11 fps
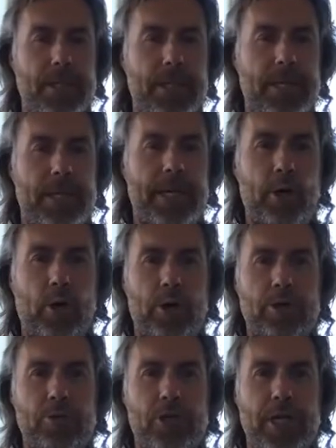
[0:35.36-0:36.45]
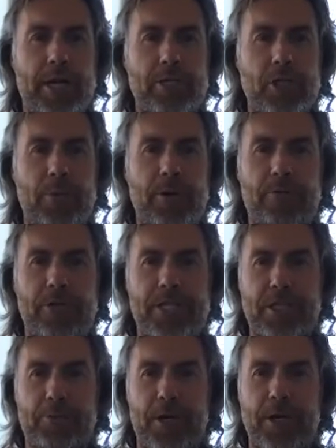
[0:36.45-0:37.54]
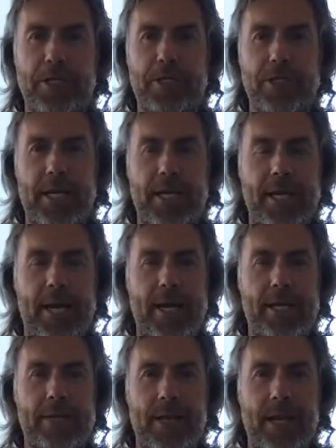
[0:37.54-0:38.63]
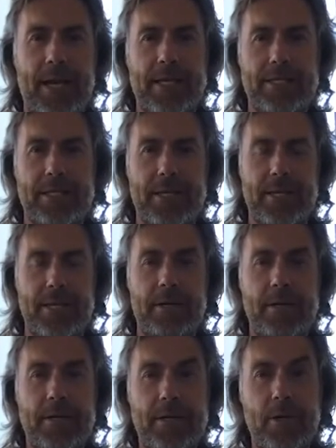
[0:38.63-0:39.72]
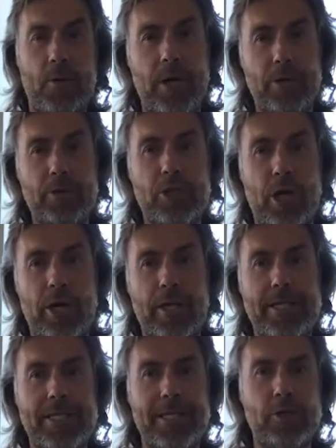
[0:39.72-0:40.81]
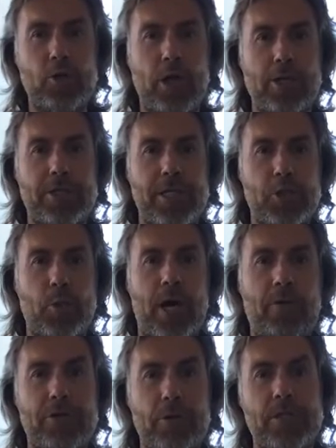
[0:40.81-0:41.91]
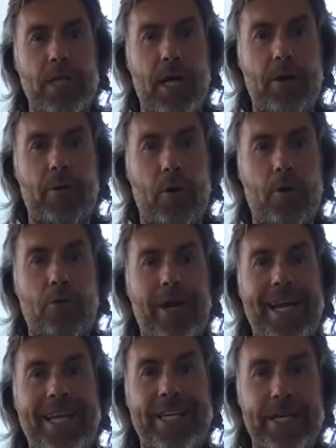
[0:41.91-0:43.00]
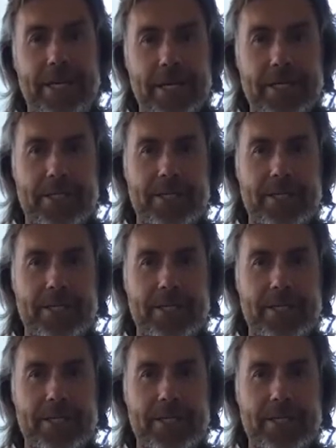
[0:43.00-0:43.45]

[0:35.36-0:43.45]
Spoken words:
in order to share some of his experiences that he had in the last, well, you started actually in 2012, so it's now over 8 years